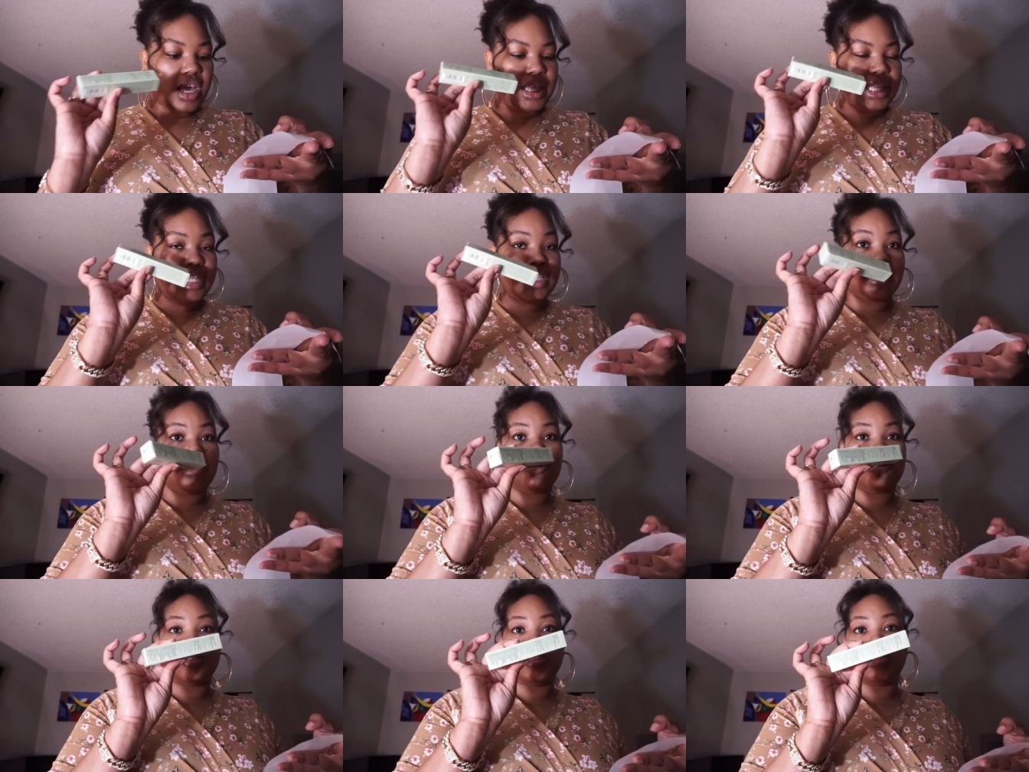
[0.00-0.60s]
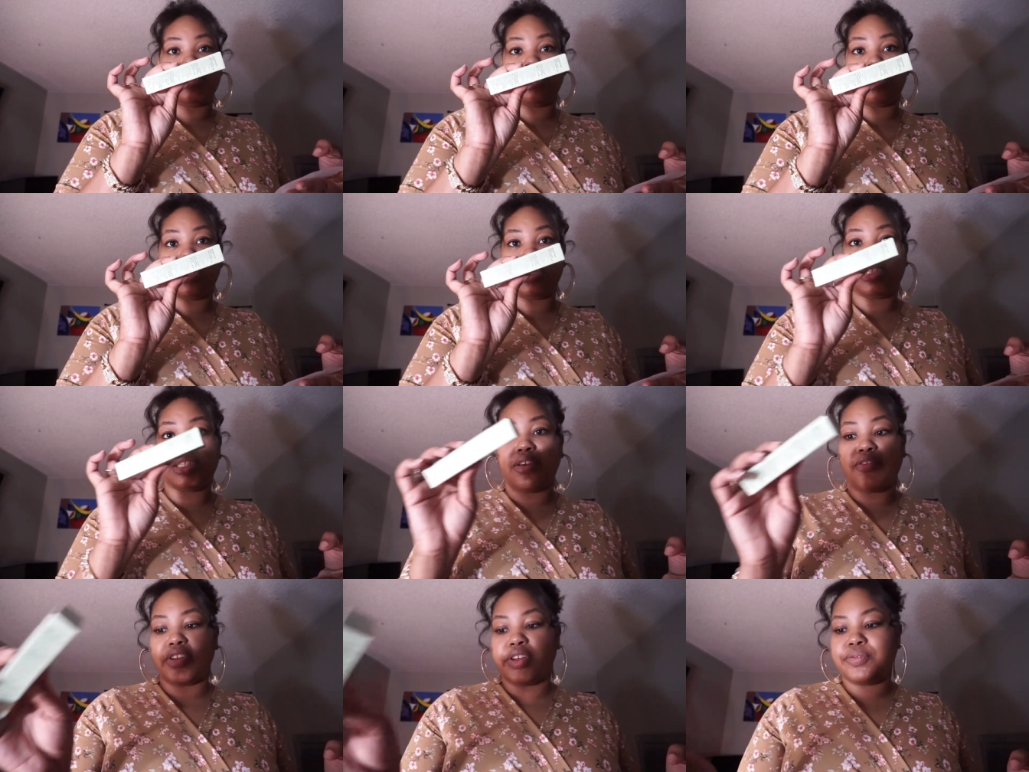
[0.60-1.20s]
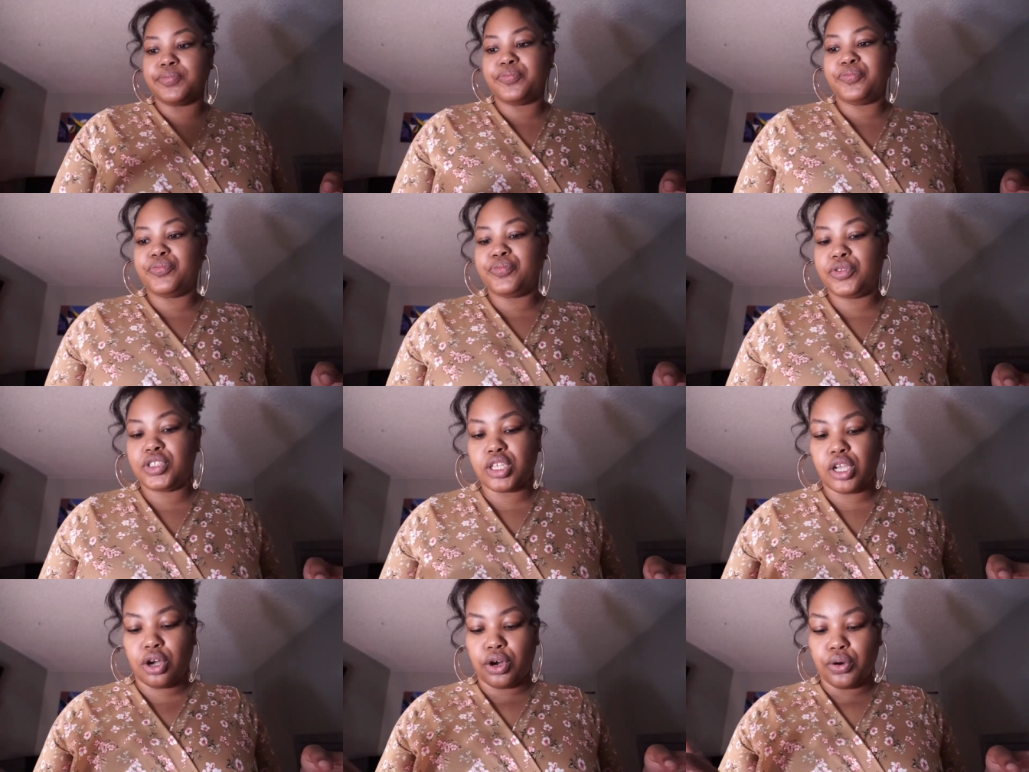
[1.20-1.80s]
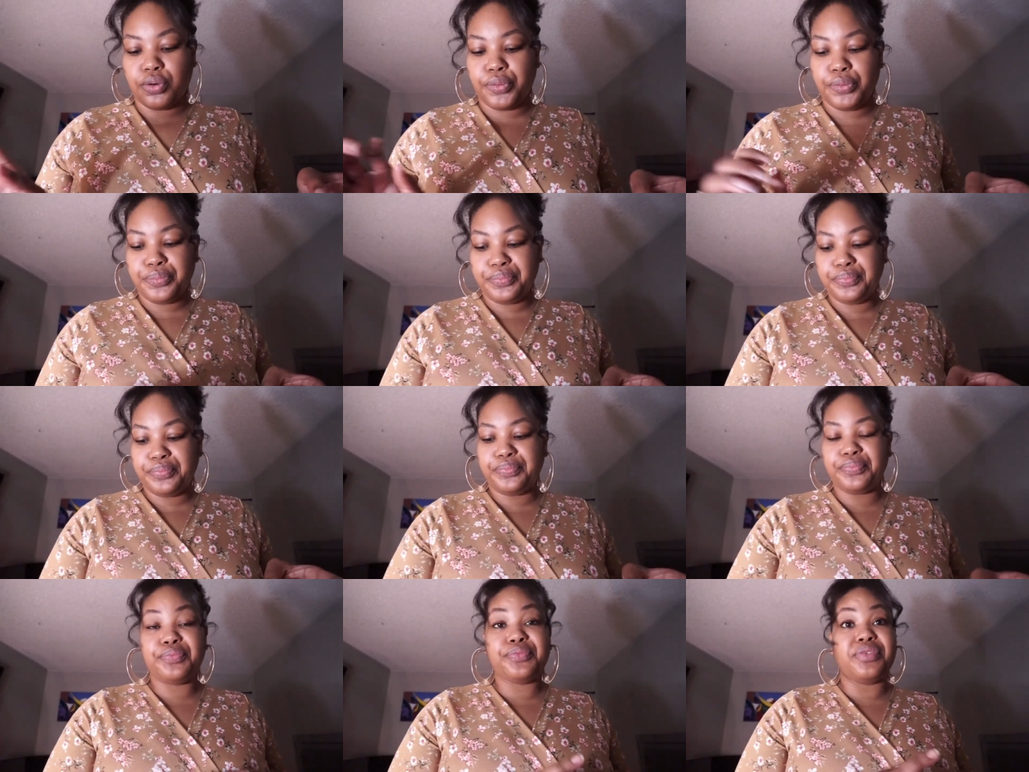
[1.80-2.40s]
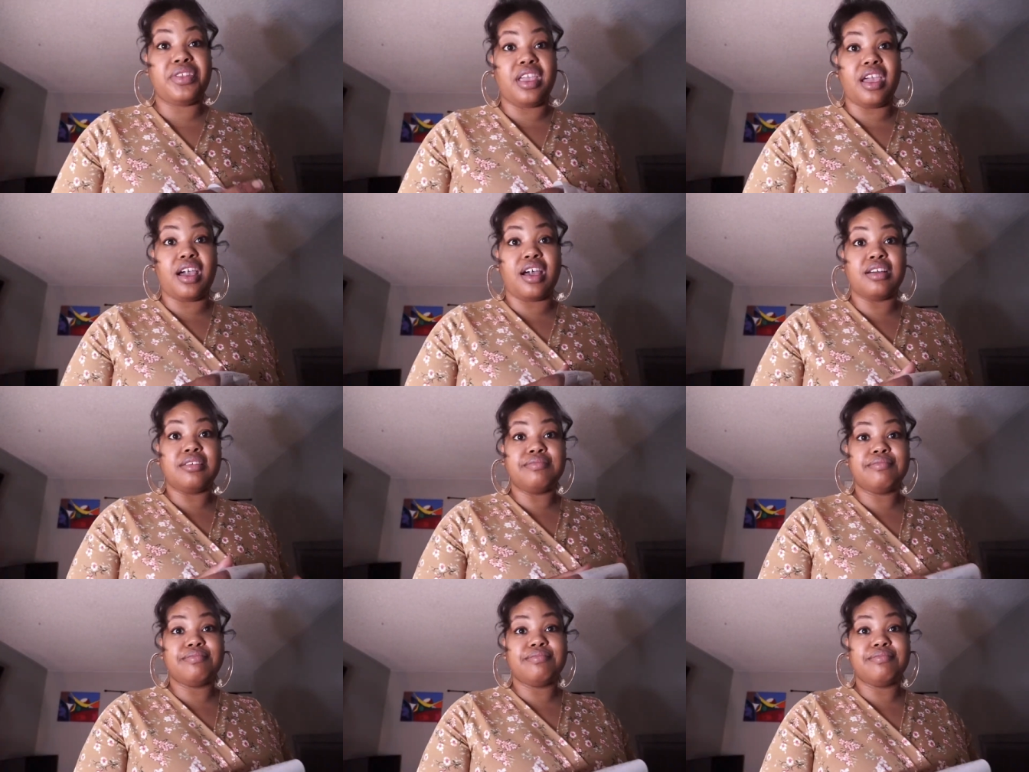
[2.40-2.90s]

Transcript: And then this was 37. So yeah.